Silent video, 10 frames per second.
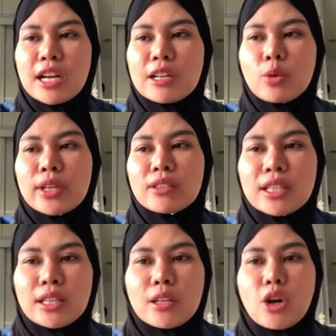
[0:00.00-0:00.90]

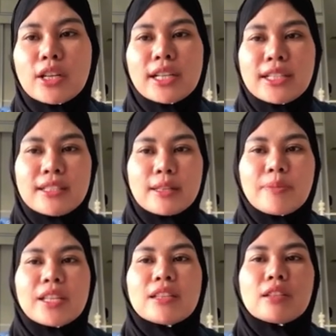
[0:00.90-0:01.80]
aquatic
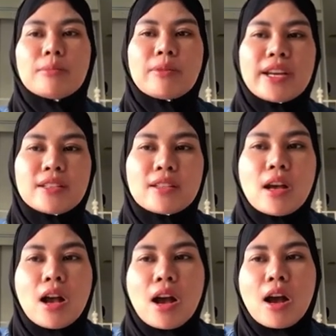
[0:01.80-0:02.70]
organism invertebrates
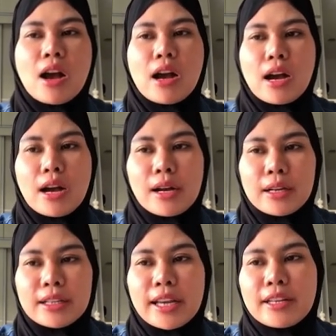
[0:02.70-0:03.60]

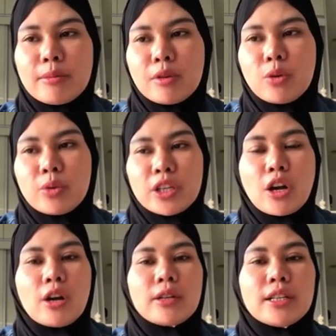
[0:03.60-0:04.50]
animal
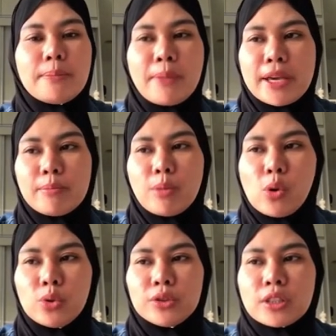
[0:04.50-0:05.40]
without a
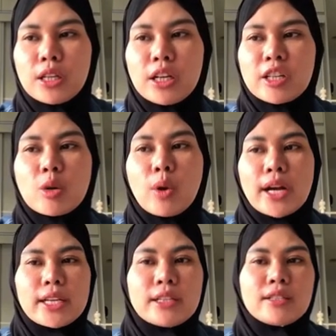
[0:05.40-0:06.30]
backbone
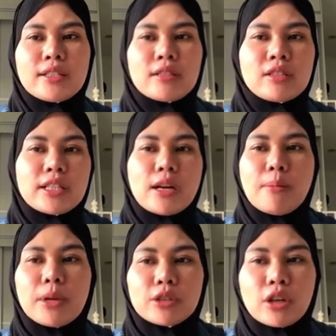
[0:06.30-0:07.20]
requires certain
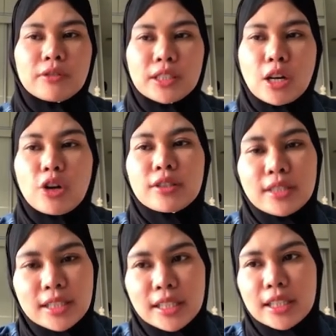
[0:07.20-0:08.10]
amount of the
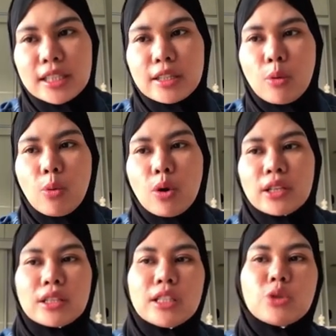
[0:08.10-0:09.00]
oxygen in the
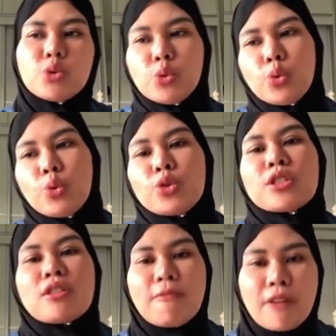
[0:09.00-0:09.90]
water to
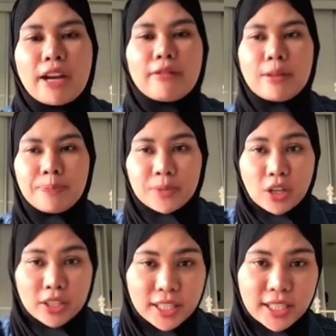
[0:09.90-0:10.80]
survive.
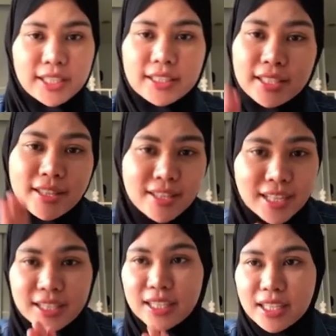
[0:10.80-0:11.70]
Okay, the
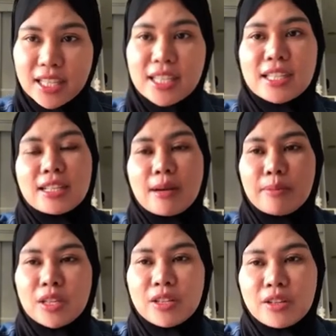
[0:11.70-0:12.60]
third is
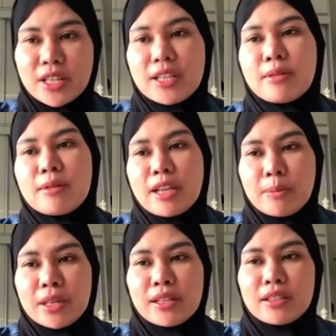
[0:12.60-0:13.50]
measuring
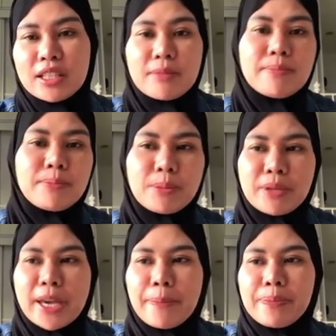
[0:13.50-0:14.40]
chemicals in
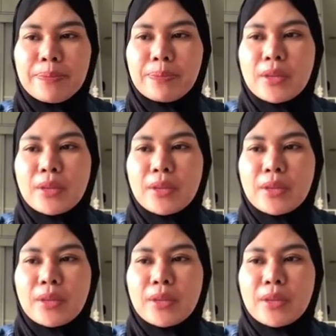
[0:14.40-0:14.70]
ppm.